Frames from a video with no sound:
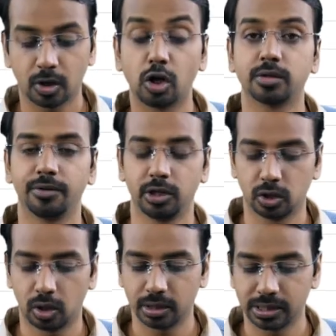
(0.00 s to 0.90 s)
Also, we
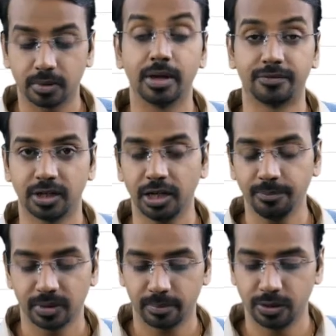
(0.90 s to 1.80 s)
need to lock this
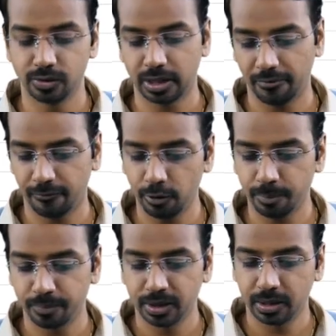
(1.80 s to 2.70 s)
F3 by using
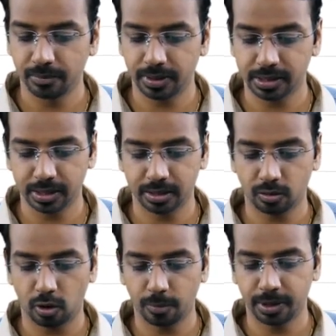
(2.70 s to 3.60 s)
F4. Press
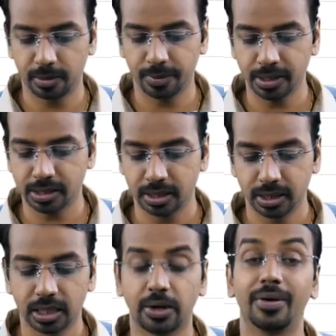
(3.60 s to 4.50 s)
enter, copy and paste.
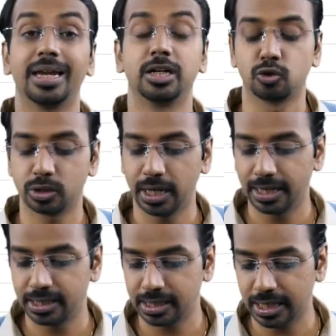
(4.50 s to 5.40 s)
Now again it shows
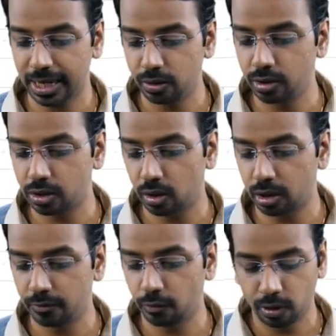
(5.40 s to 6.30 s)
96. I know it is
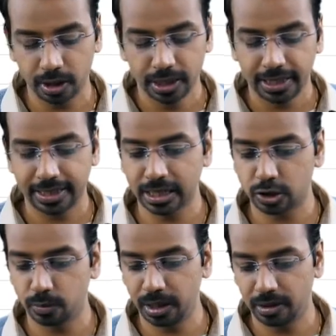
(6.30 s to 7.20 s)
not in 4, it
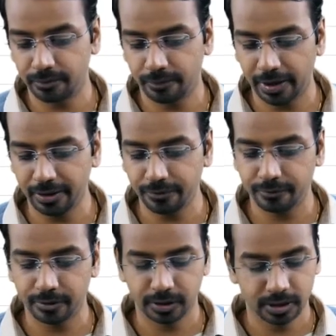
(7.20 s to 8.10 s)
has to be in 5,